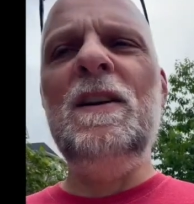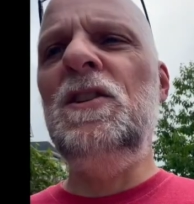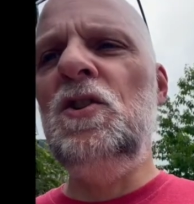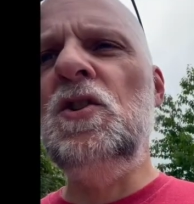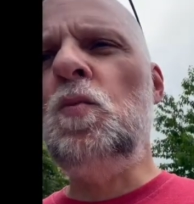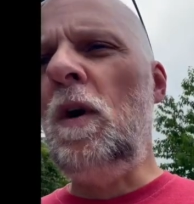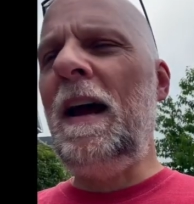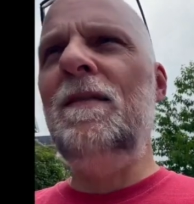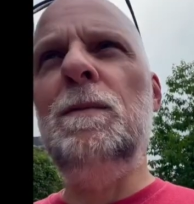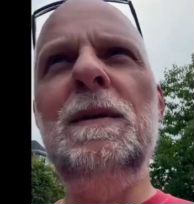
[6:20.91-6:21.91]
Do you just want to
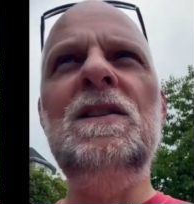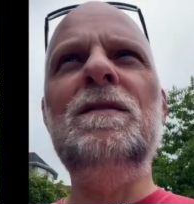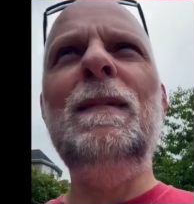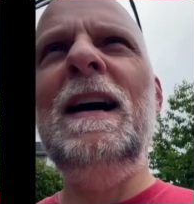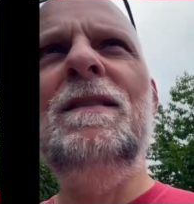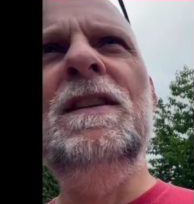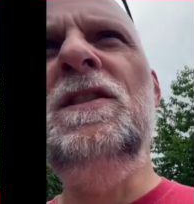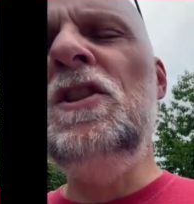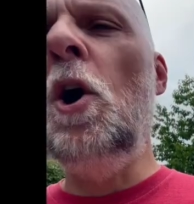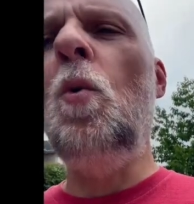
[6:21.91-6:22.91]
have the peace of mind of it
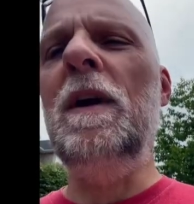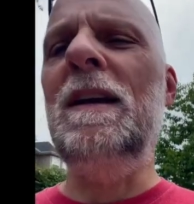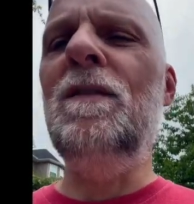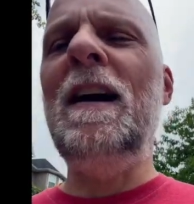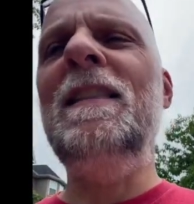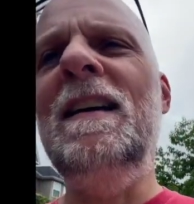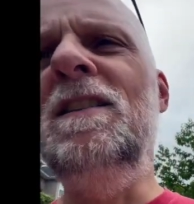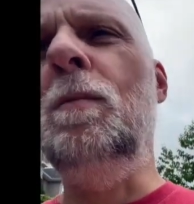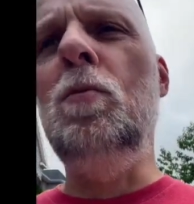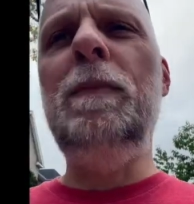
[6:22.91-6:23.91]
knowing you've got that
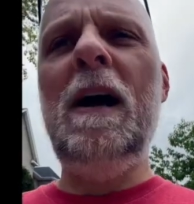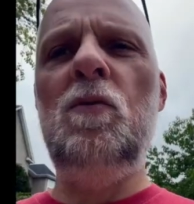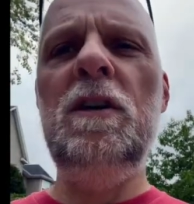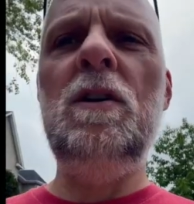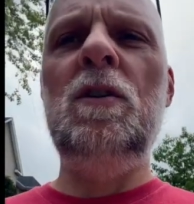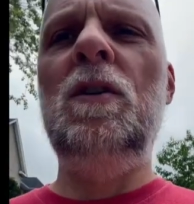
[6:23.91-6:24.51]
double barrier?